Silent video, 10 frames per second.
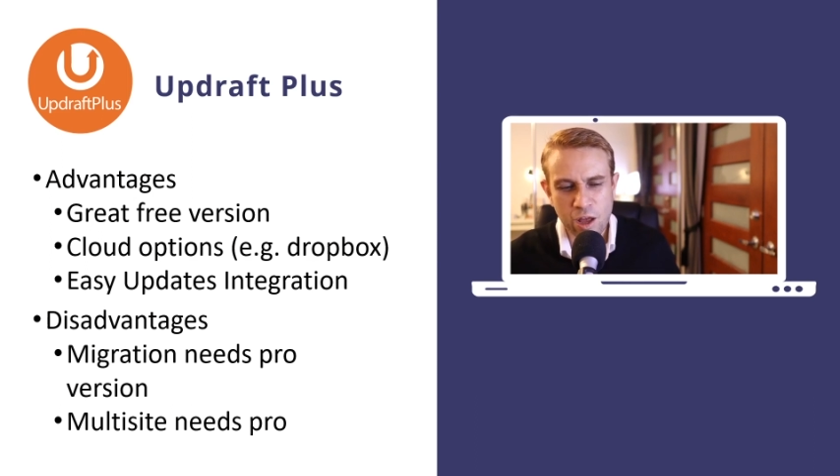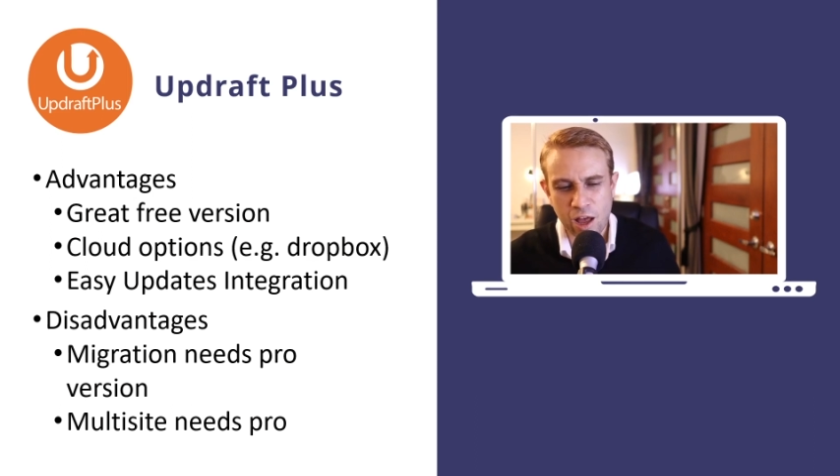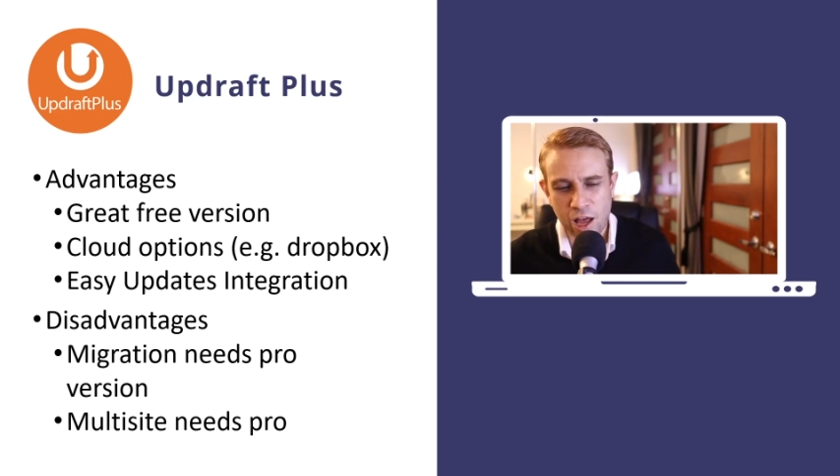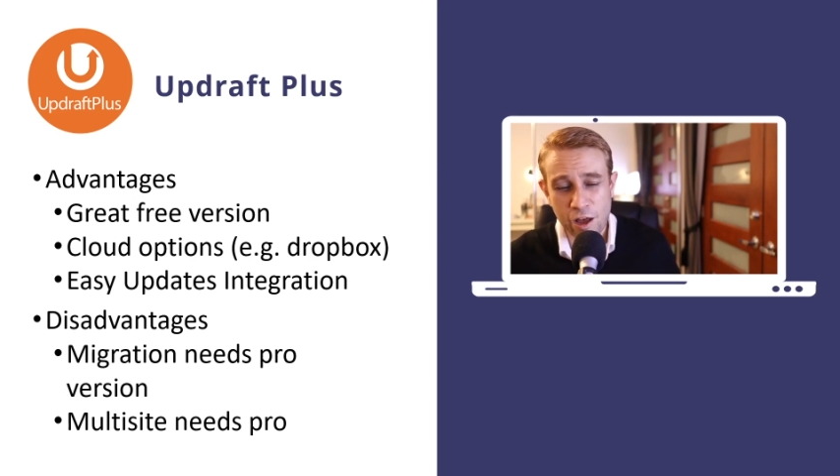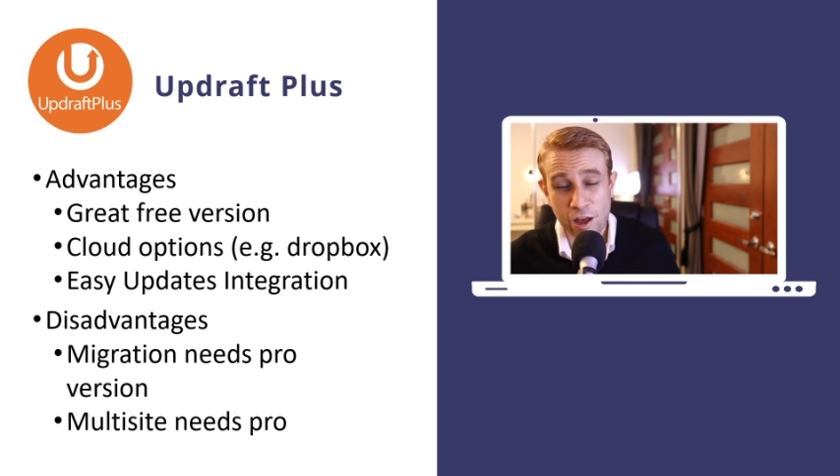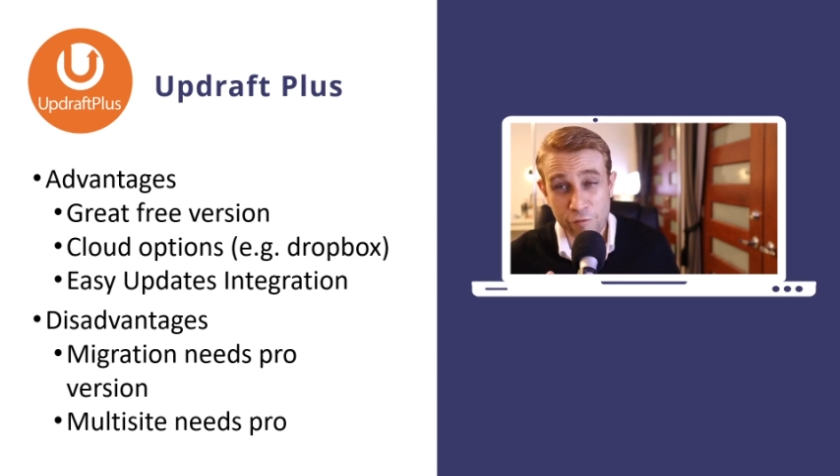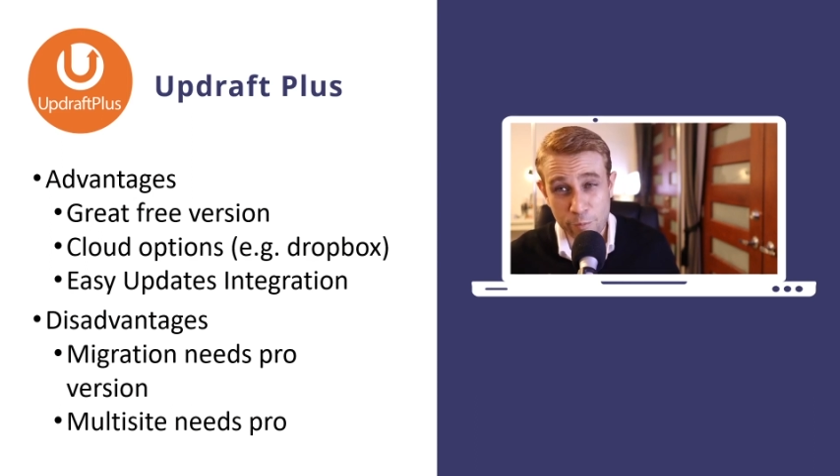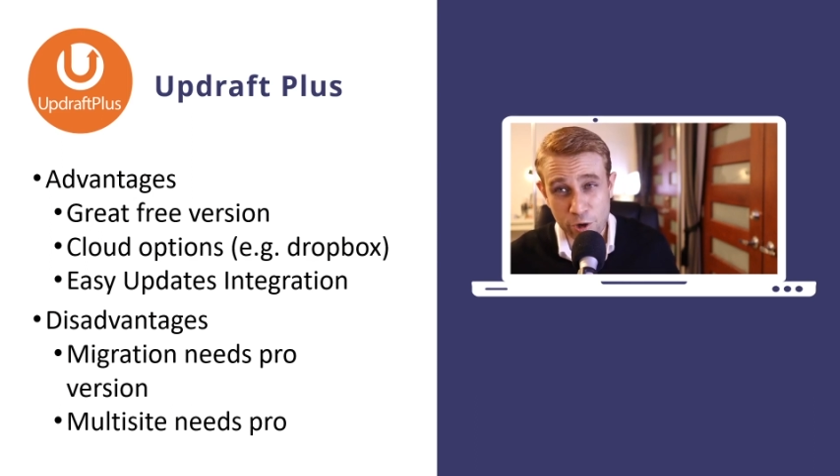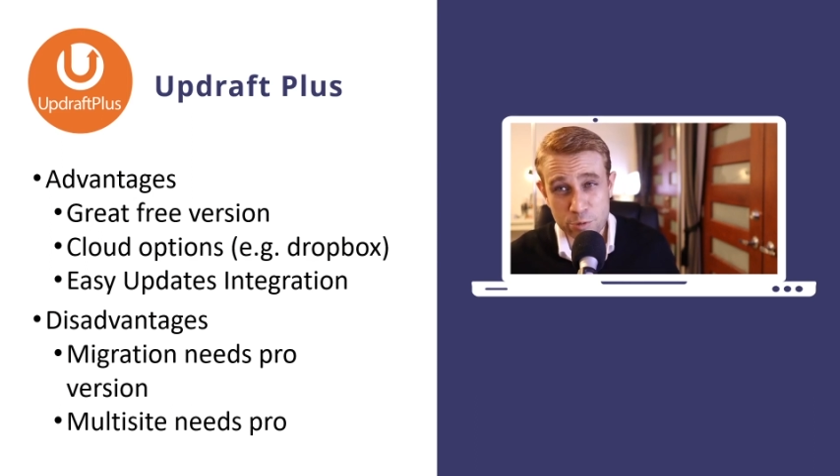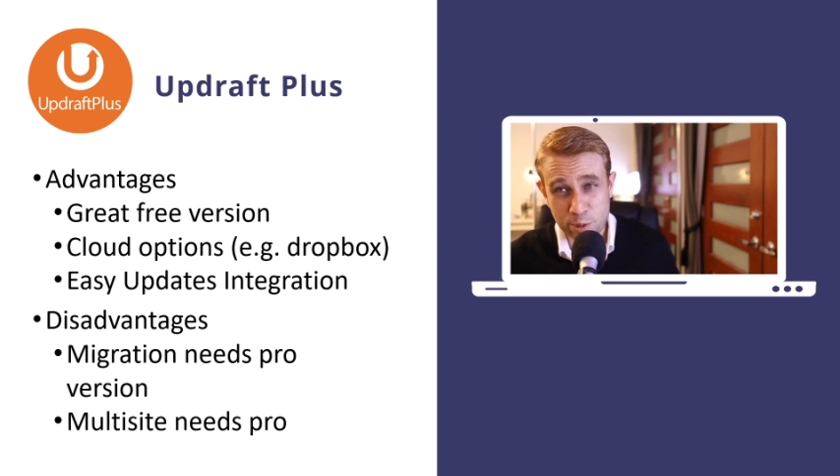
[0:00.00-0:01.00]

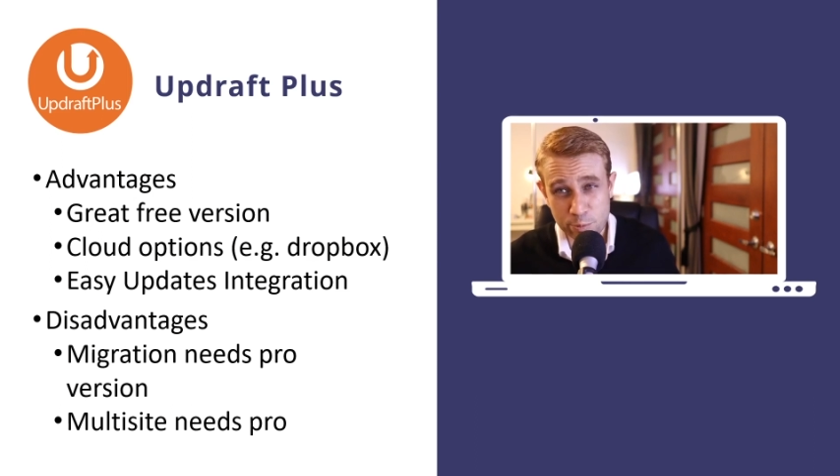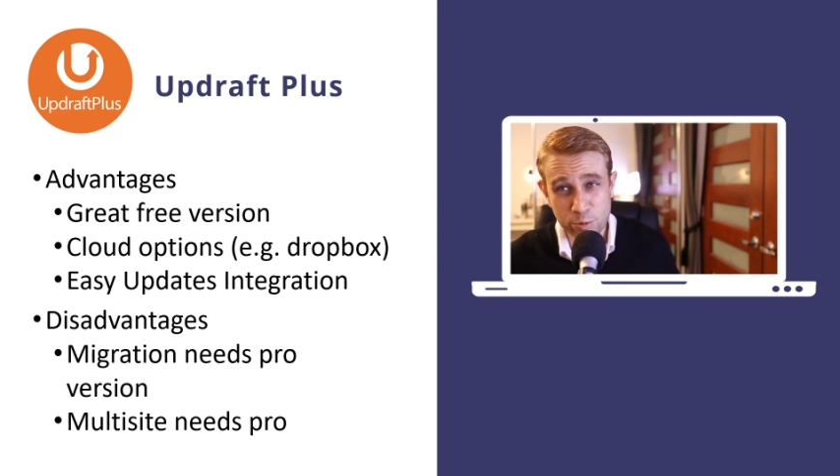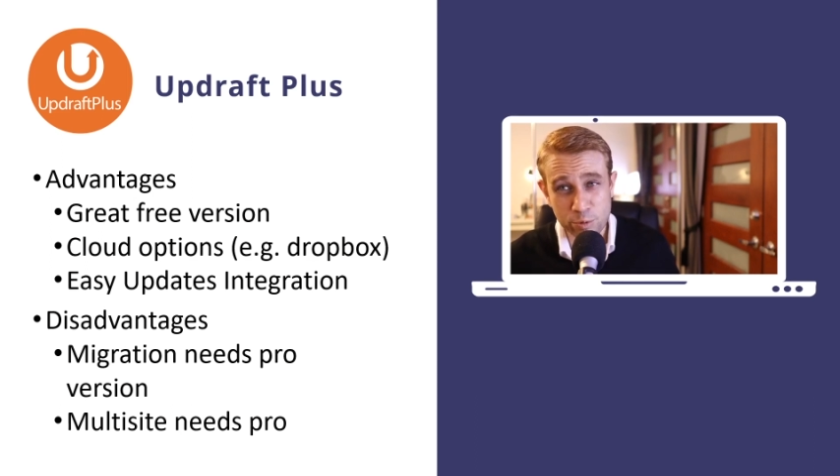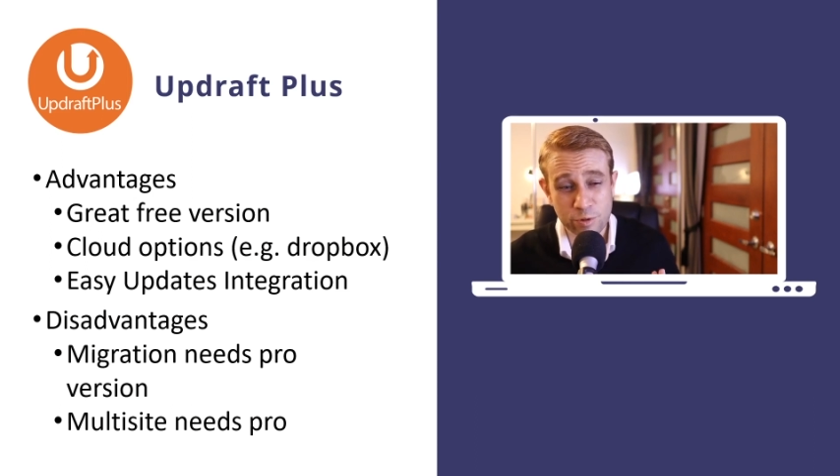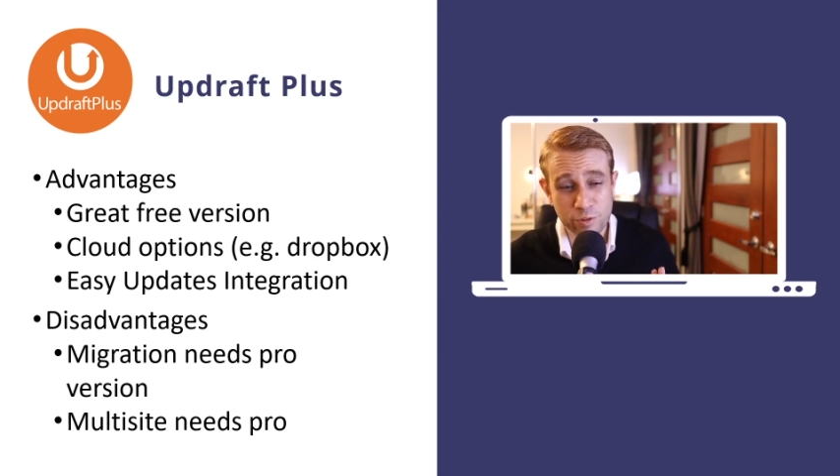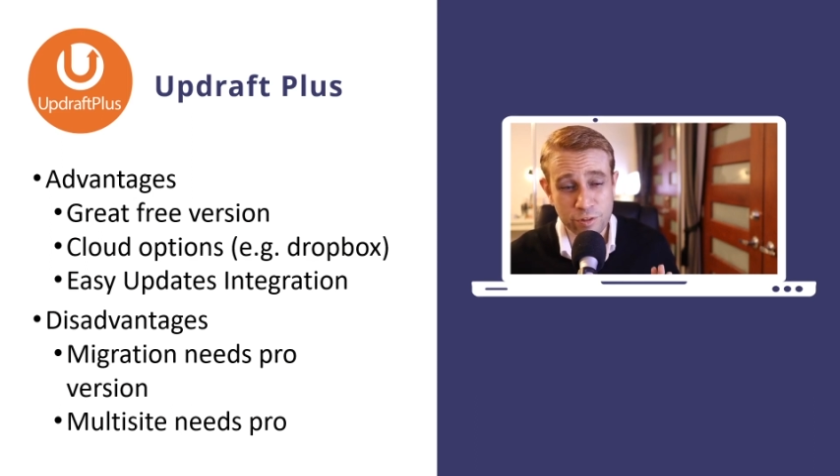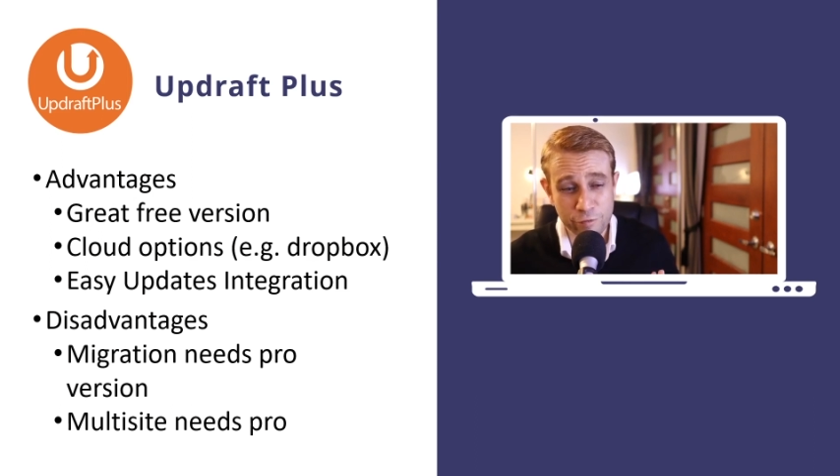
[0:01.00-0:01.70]
The